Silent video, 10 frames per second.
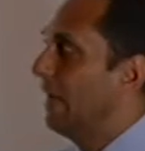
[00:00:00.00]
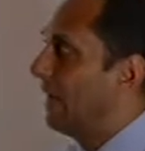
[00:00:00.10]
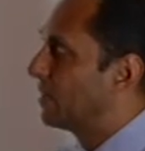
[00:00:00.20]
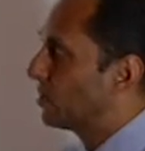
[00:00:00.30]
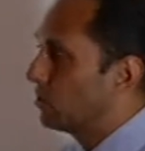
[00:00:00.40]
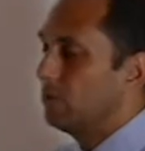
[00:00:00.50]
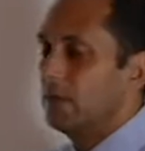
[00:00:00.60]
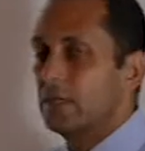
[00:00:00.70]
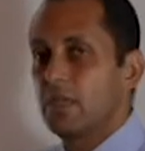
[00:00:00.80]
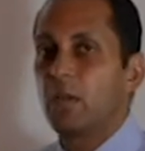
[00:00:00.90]
as a good
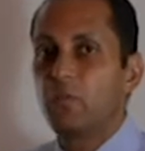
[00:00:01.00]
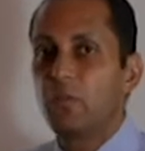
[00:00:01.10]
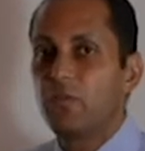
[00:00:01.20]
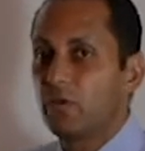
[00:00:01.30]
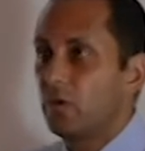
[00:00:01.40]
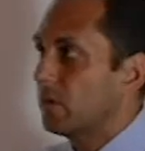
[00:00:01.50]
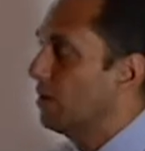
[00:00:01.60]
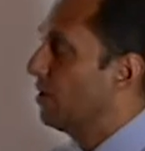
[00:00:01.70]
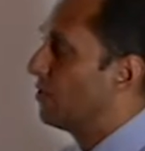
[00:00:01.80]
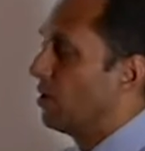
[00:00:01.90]
example for
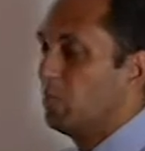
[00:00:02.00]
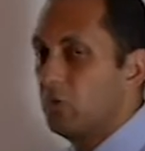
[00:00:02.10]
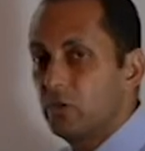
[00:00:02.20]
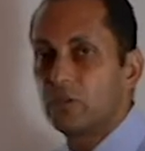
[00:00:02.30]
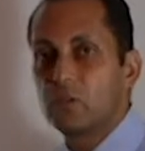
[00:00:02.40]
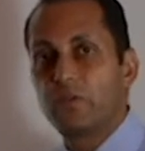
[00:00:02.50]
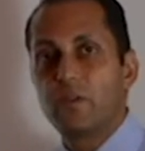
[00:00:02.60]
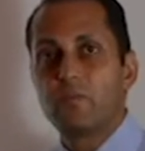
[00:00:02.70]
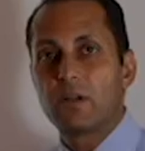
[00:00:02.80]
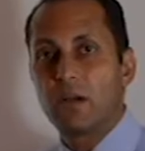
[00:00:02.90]
the importance of
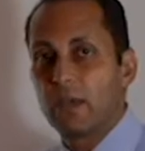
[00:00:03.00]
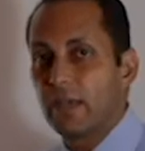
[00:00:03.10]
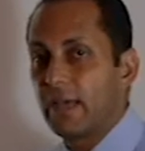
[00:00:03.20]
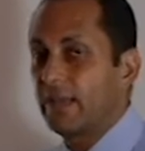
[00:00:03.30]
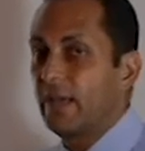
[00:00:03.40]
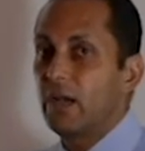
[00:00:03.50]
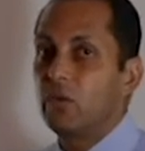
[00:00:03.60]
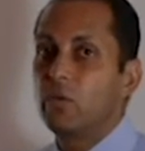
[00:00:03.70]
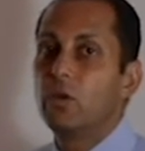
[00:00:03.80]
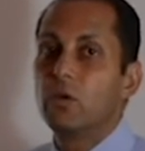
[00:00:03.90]
MRI and
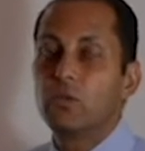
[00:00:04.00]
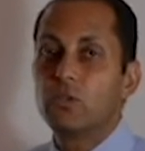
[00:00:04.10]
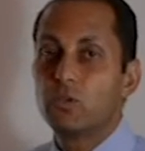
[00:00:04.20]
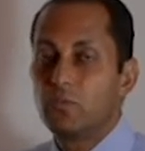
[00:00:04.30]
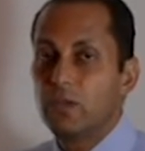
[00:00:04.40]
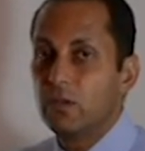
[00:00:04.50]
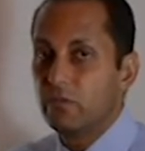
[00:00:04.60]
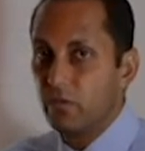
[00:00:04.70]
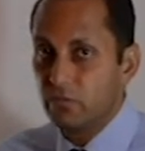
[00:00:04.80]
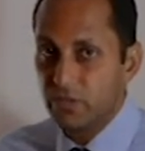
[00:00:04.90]
how we should be
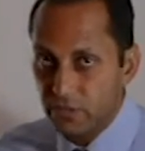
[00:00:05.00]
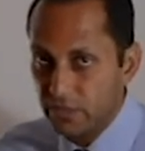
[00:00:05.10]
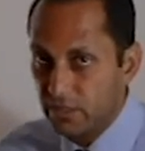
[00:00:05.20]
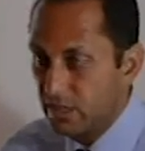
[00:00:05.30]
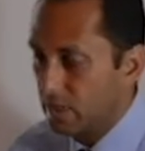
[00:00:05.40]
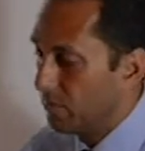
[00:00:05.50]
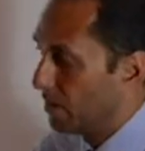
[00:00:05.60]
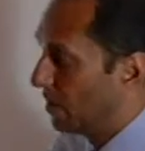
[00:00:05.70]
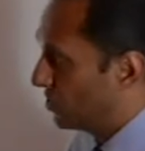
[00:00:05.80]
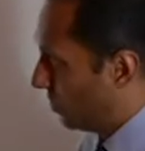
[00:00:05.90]
involved in reading
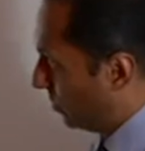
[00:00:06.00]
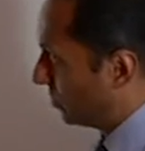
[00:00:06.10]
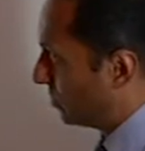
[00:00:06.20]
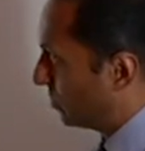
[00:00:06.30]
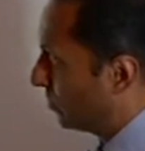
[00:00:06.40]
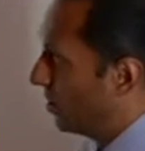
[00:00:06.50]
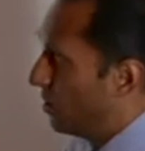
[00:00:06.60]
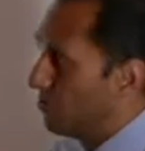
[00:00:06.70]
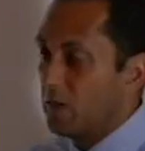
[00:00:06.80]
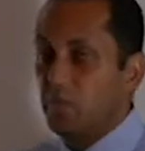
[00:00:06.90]
MRIs also.
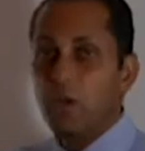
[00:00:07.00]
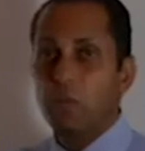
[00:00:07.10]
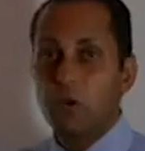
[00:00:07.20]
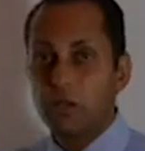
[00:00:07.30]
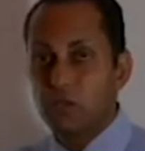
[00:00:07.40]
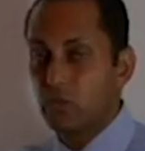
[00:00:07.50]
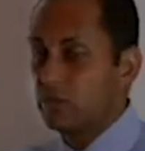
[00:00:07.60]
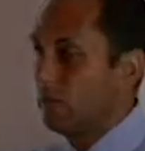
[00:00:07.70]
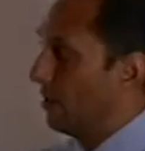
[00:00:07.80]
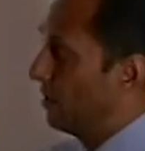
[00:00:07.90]
My main points
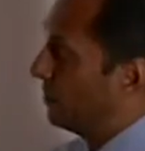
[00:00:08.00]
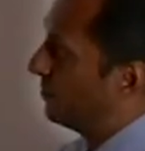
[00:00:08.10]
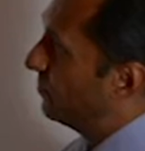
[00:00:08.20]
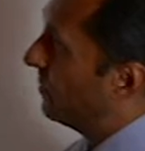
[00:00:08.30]
today are: